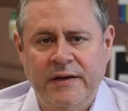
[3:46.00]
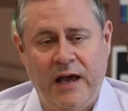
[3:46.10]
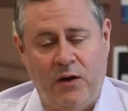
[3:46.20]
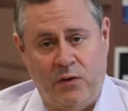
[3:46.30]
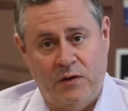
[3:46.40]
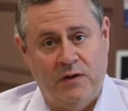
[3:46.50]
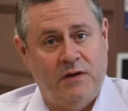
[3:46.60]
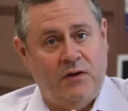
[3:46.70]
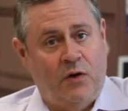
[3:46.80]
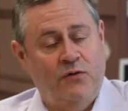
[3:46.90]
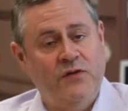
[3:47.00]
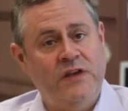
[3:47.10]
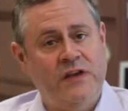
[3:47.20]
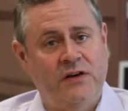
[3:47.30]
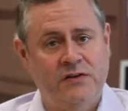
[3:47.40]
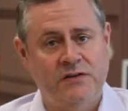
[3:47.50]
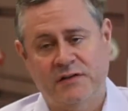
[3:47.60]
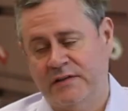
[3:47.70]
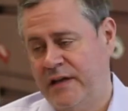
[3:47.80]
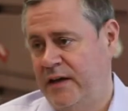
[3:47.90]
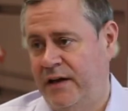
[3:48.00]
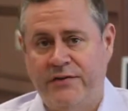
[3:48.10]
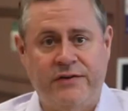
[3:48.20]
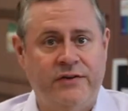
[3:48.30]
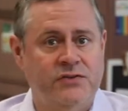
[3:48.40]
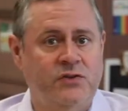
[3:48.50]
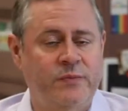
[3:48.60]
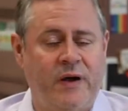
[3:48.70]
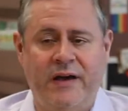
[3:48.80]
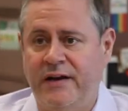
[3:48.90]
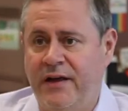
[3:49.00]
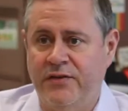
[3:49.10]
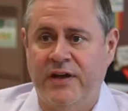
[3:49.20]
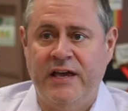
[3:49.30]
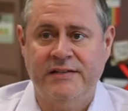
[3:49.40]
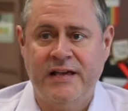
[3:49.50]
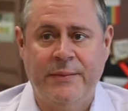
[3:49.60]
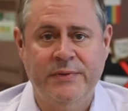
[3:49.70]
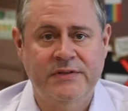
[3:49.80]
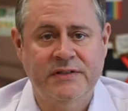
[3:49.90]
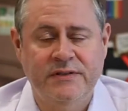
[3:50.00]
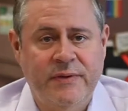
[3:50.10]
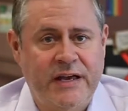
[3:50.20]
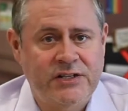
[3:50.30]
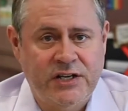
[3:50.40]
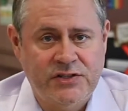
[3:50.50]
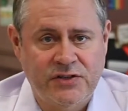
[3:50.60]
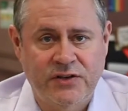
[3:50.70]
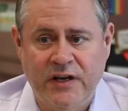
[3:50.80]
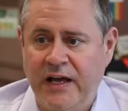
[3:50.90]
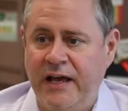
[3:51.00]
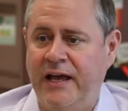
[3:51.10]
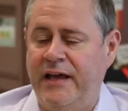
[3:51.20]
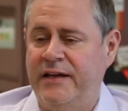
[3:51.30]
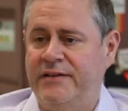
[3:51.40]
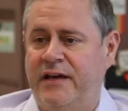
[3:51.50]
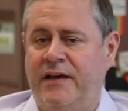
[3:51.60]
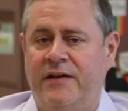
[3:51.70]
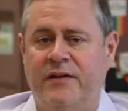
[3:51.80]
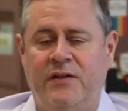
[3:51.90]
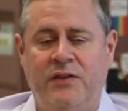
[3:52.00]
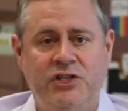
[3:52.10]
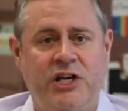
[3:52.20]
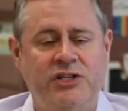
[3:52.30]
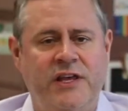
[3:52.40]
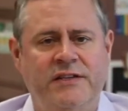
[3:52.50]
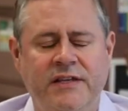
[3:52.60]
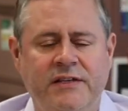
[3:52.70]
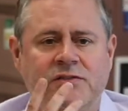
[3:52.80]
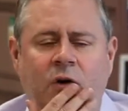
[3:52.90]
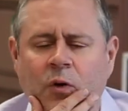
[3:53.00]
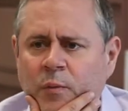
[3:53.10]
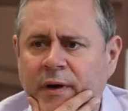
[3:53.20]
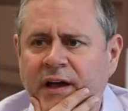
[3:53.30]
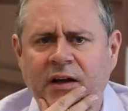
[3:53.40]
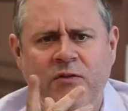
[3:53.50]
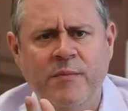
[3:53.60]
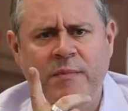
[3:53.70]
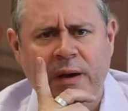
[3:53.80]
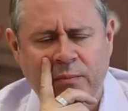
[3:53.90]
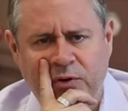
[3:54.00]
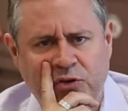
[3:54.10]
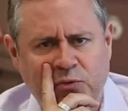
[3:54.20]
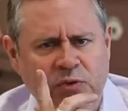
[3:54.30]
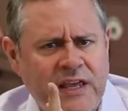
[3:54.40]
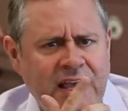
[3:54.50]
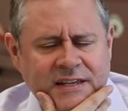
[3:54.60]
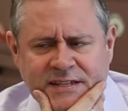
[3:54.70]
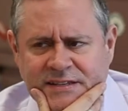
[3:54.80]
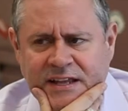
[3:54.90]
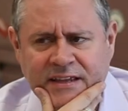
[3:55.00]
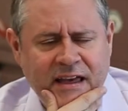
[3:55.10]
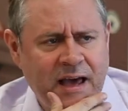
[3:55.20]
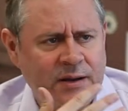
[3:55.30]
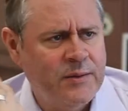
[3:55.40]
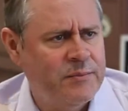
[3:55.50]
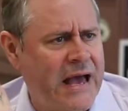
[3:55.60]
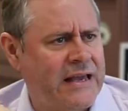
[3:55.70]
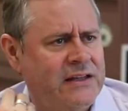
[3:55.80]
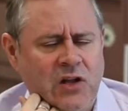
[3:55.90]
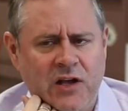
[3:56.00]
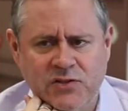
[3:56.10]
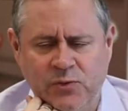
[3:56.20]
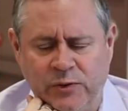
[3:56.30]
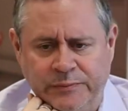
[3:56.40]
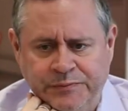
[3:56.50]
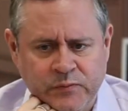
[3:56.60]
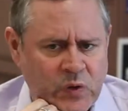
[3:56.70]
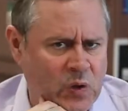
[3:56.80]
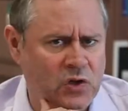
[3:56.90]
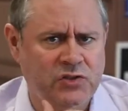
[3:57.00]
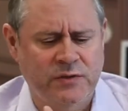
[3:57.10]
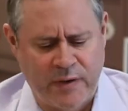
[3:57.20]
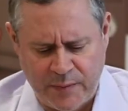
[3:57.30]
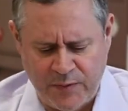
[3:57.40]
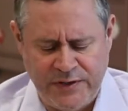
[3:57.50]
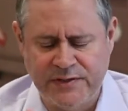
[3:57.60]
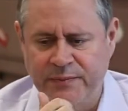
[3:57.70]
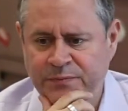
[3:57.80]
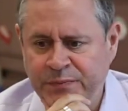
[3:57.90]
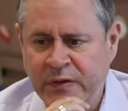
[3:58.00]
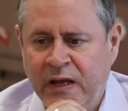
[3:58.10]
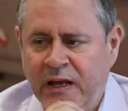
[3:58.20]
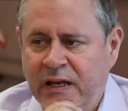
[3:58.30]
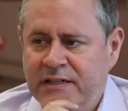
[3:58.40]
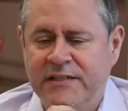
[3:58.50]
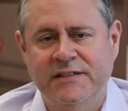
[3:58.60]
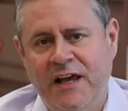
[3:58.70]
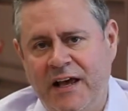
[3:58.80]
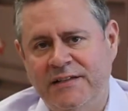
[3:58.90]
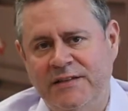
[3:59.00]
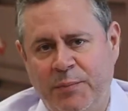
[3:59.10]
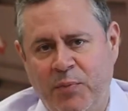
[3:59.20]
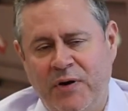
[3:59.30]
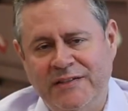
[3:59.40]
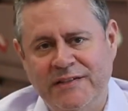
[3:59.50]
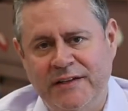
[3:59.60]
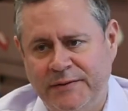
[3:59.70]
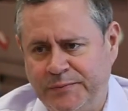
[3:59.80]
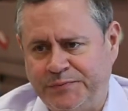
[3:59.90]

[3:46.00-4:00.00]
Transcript: Now, over the years, let's say 100 years goes by, and another case happens in Manchester, and the judge then thinks, oh my, I remember three cases like that back in law school. Looks them up, reads them, decides the precedent.